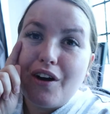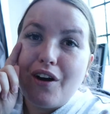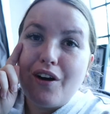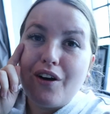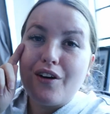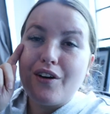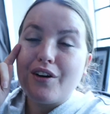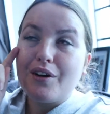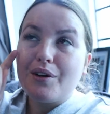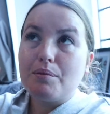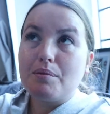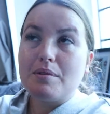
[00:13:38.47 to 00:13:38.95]

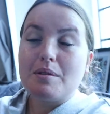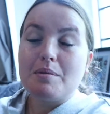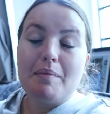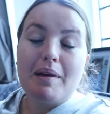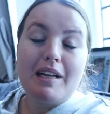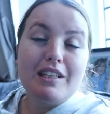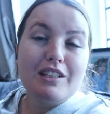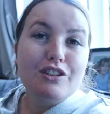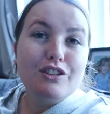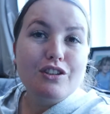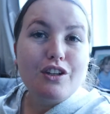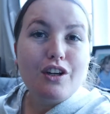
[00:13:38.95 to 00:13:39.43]
I was
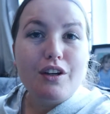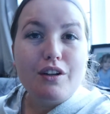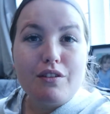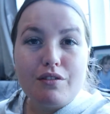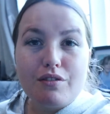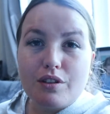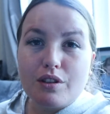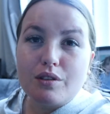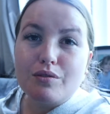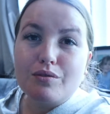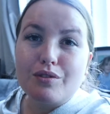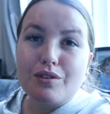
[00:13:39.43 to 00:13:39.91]
meant to go
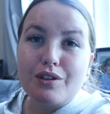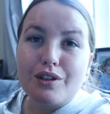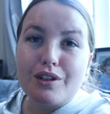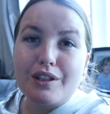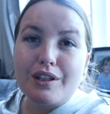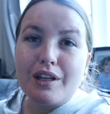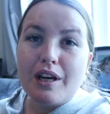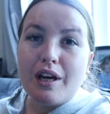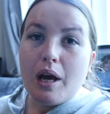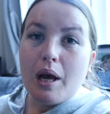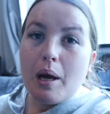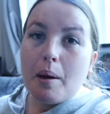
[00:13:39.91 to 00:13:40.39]
for a
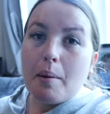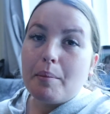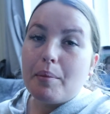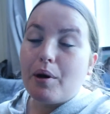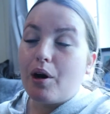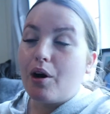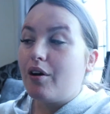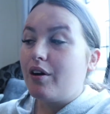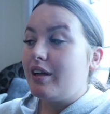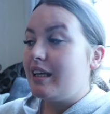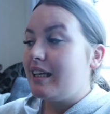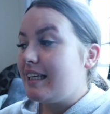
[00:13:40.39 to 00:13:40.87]
run
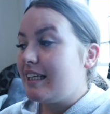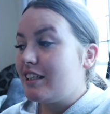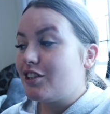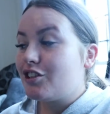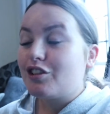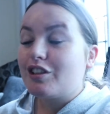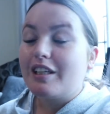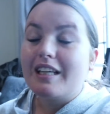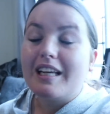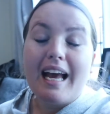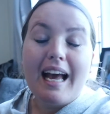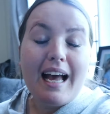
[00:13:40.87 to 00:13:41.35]
but I
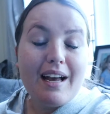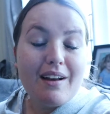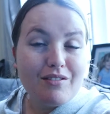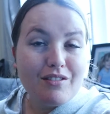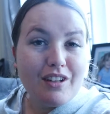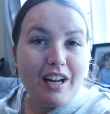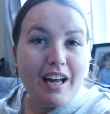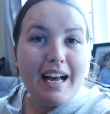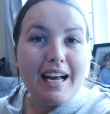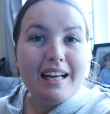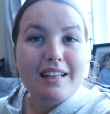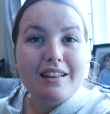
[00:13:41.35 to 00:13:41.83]
literally have
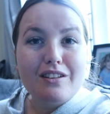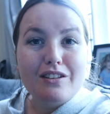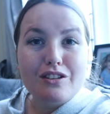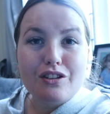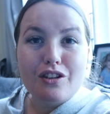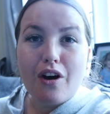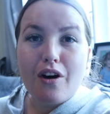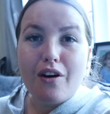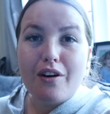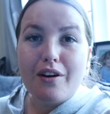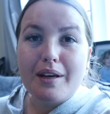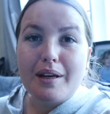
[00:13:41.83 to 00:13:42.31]
not had the
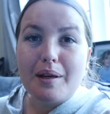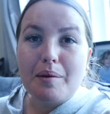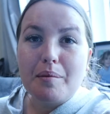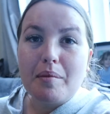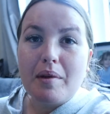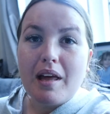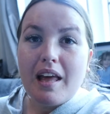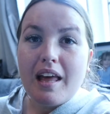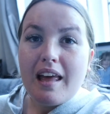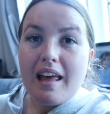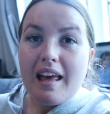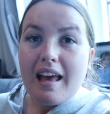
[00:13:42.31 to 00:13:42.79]
time,